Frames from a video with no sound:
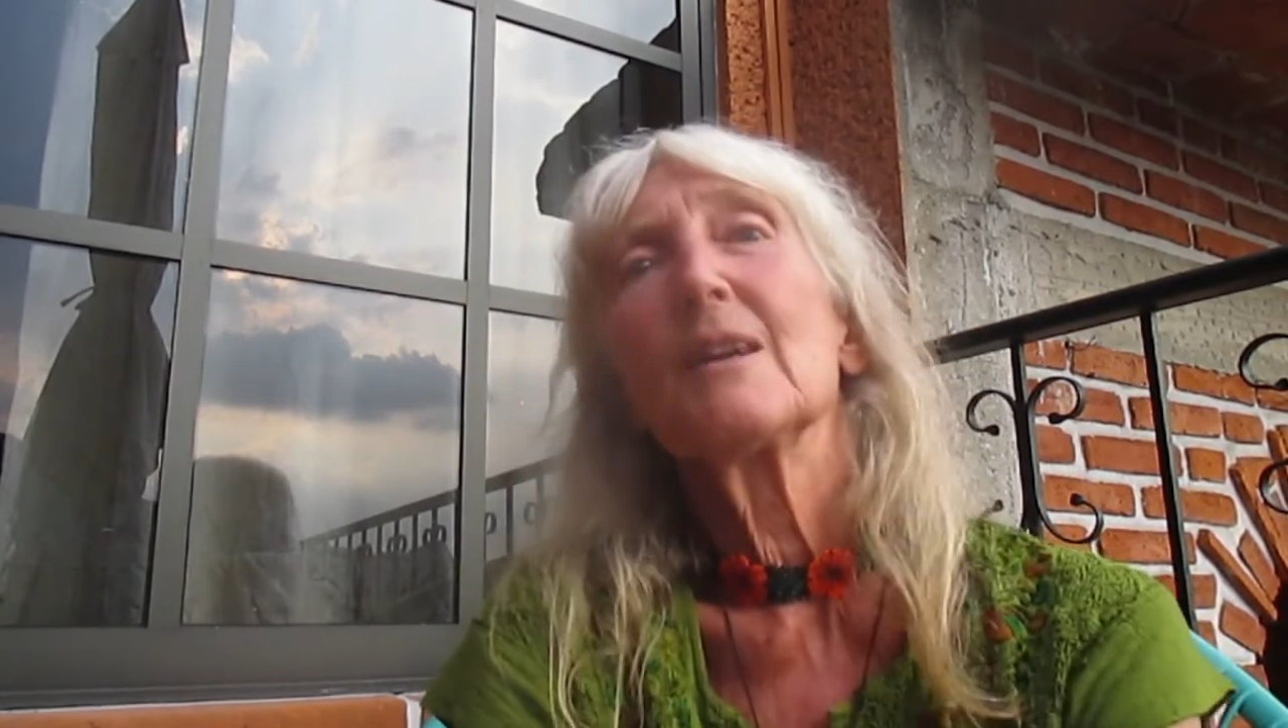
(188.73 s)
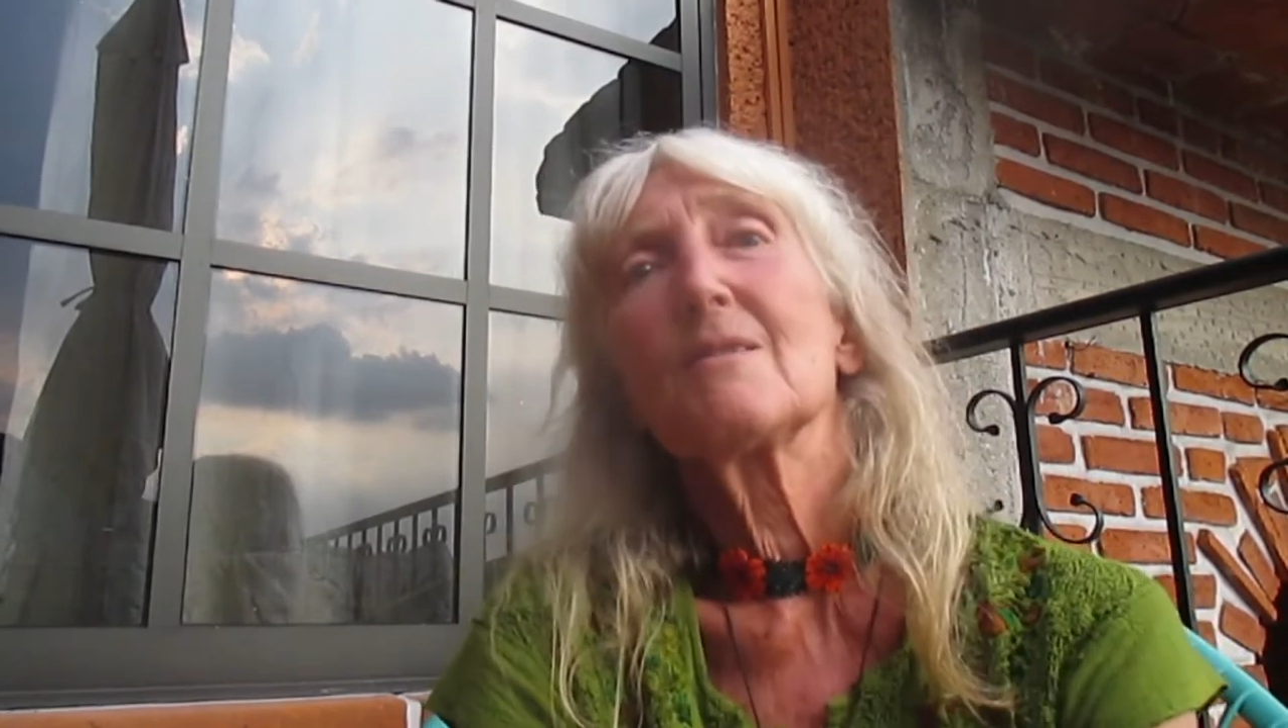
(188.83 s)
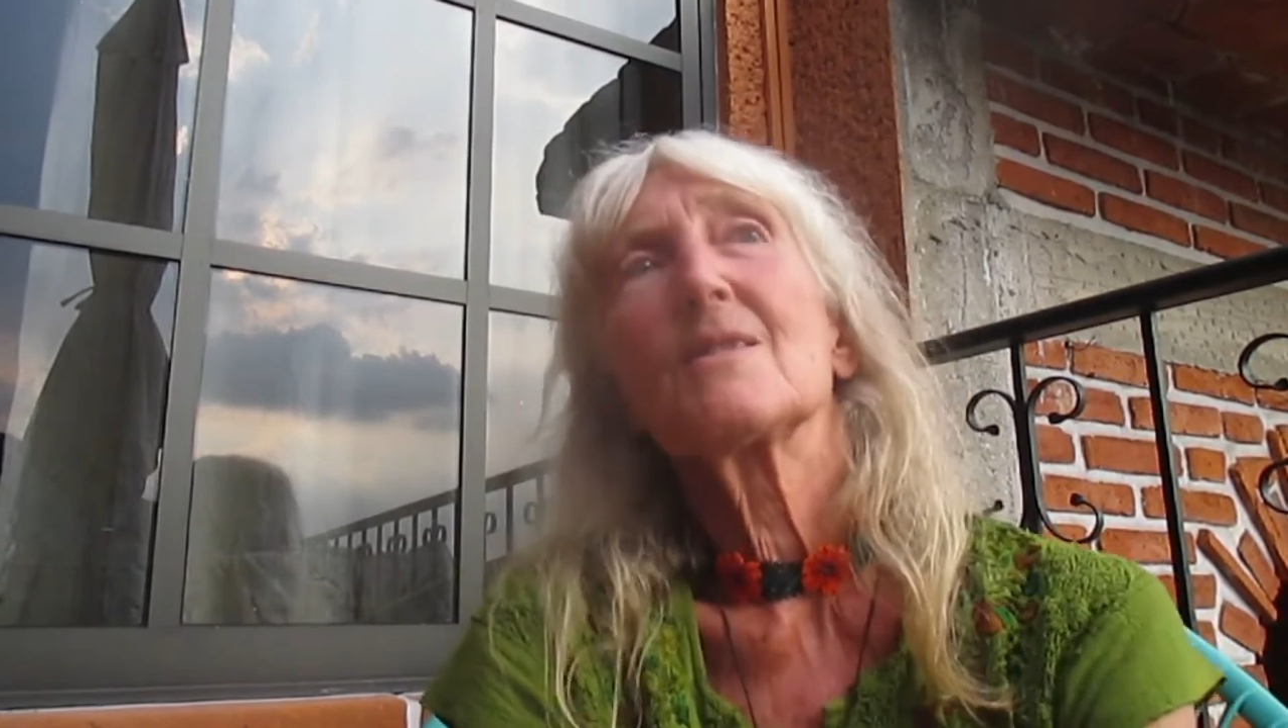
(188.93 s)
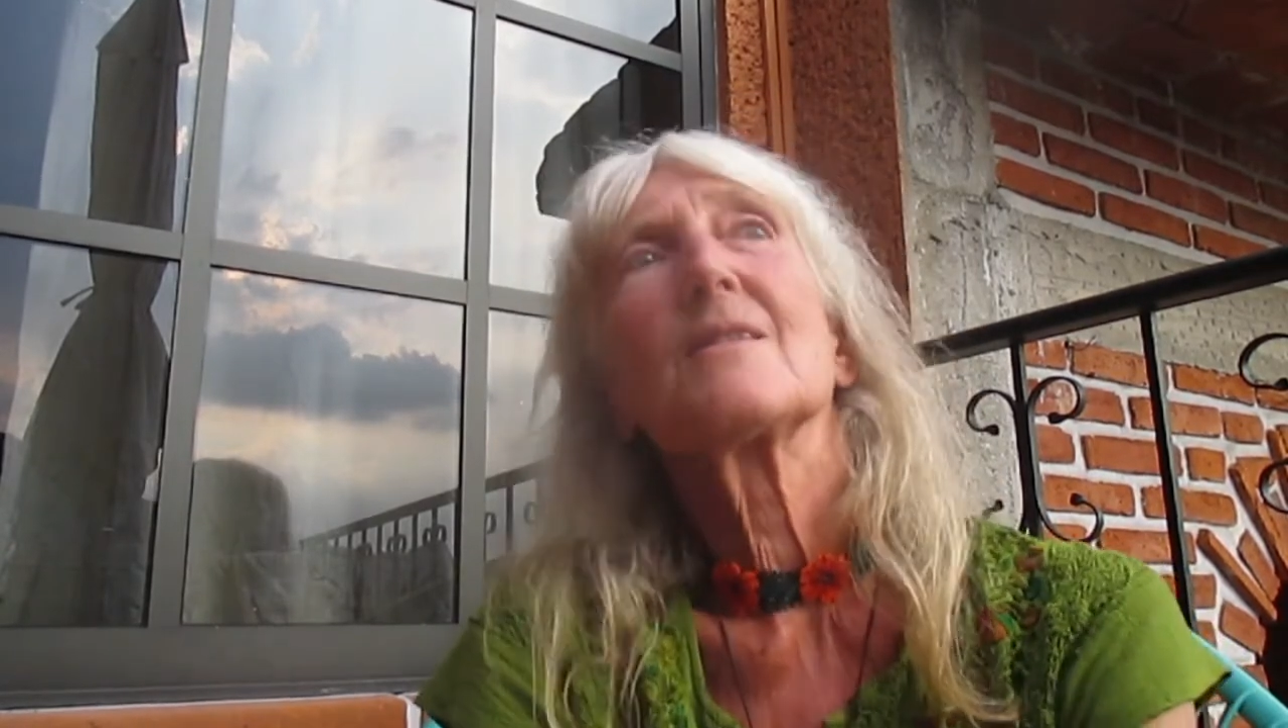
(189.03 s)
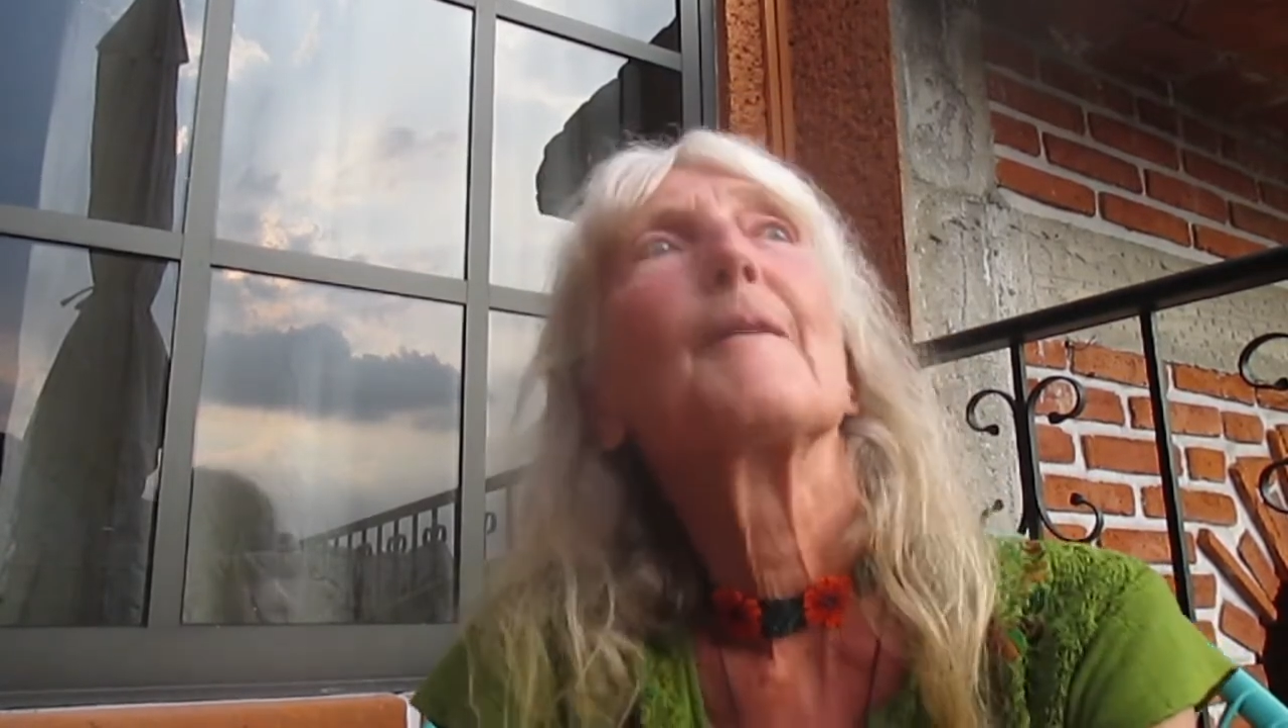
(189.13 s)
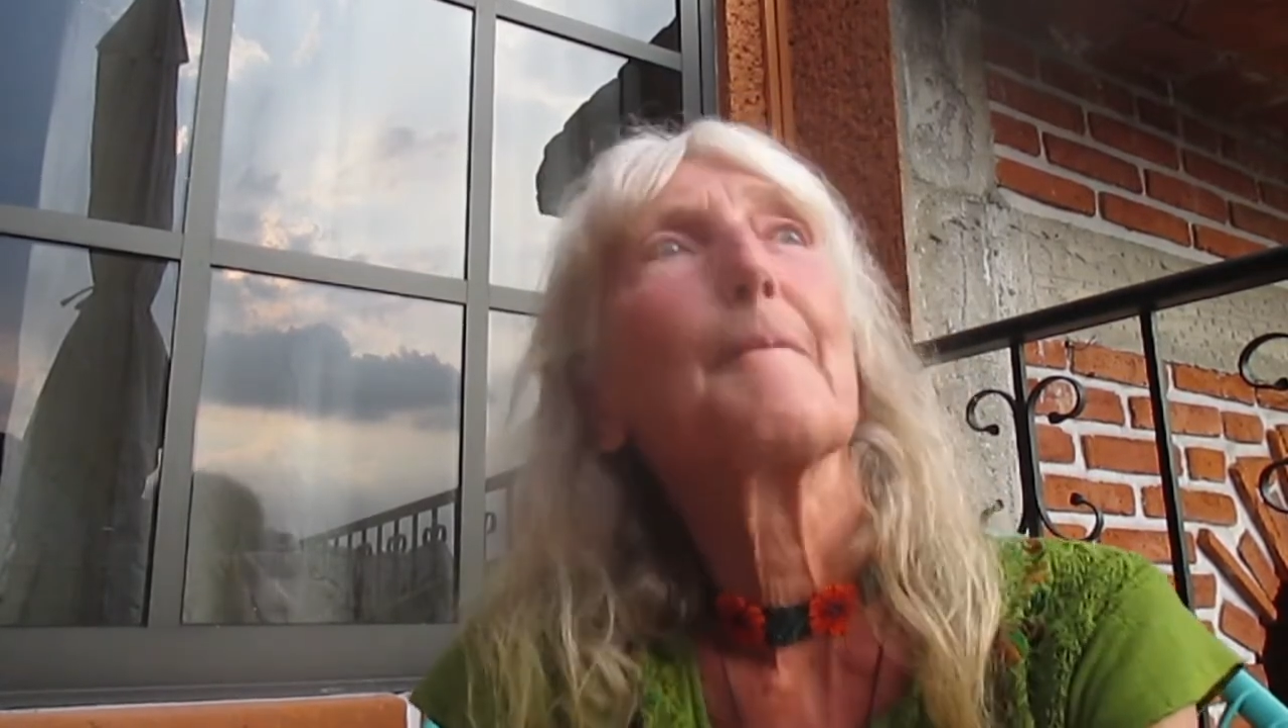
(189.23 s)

us.